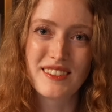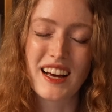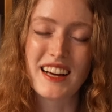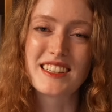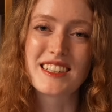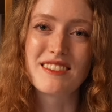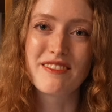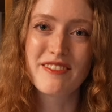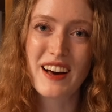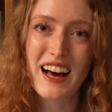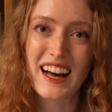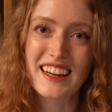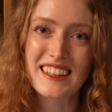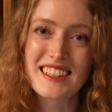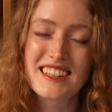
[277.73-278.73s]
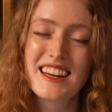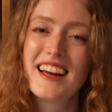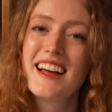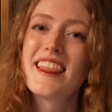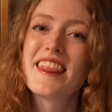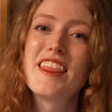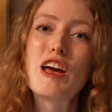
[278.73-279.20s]
And in fact,
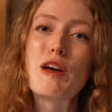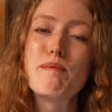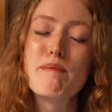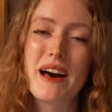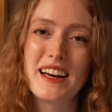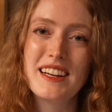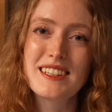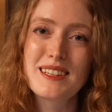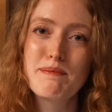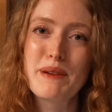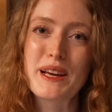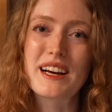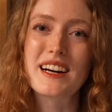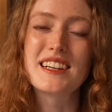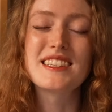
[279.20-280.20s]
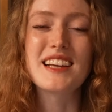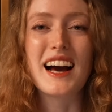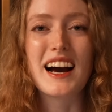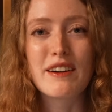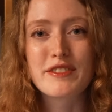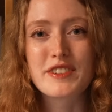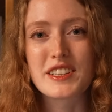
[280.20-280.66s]
they met because
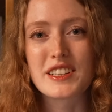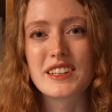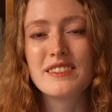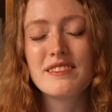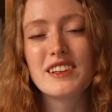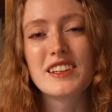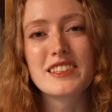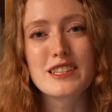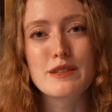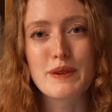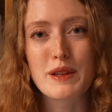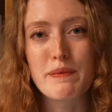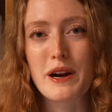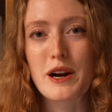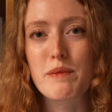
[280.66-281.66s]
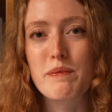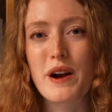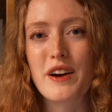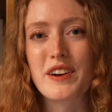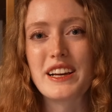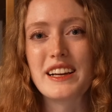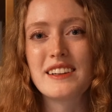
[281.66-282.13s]
after Elizabeth
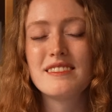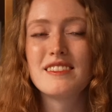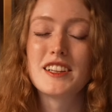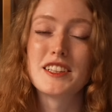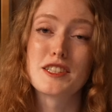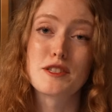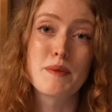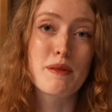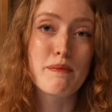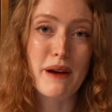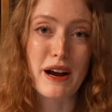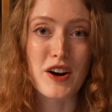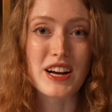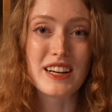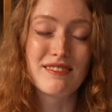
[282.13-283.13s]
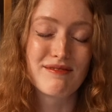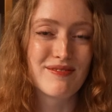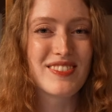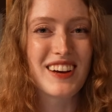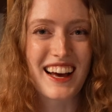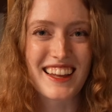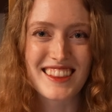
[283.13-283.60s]
Barrett
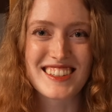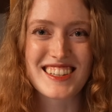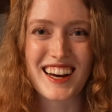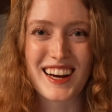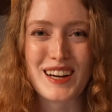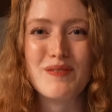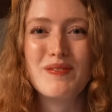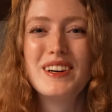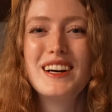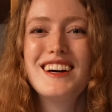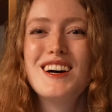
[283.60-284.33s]
at the time,